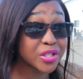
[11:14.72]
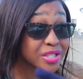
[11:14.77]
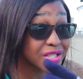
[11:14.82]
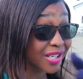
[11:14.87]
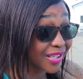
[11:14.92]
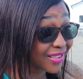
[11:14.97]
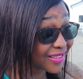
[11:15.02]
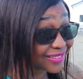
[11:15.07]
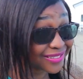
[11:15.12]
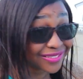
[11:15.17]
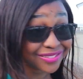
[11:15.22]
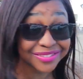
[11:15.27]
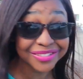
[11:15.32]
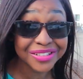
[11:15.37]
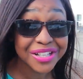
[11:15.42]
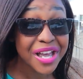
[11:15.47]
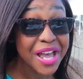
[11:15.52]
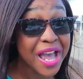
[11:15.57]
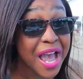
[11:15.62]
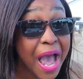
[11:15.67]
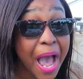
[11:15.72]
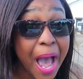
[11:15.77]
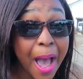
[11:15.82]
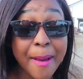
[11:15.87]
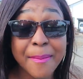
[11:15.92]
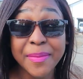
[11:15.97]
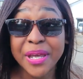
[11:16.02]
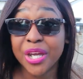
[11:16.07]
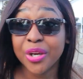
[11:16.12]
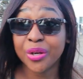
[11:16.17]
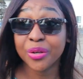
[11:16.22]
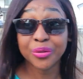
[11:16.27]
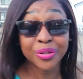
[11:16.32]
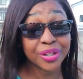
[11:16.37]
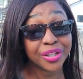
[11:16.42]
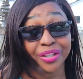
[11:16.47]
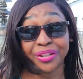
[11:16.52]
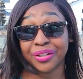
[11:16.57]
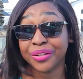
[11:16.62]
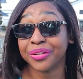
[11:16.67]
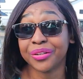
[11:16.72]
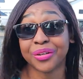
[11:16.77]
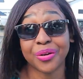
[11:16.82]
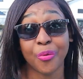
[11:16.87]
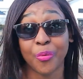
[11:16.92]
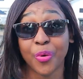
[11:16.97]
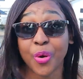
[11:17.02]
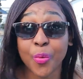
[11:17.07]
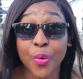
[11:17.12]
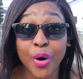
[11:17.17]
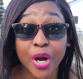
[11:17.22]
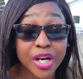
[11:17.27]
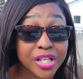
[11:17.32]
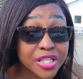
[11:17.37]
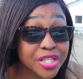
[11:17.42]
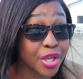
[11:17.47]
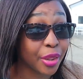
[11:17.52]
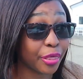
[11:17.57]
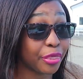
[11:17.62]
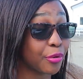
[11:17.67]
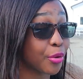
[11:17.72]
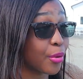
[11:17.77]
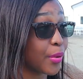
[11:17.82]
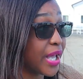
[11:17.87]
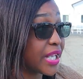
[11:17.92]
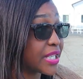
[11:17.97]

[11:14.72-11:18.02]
But I mean, we worked through